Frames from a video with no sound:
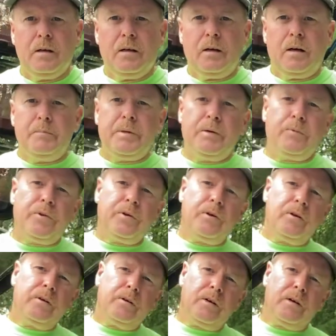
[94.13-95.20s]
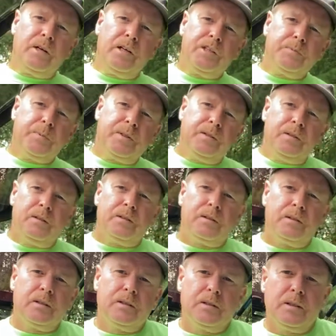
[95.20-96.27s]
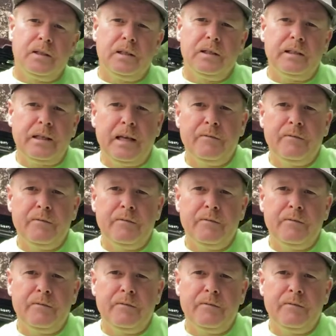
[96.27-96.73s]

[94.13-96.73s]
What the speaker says: I met with her and her husband and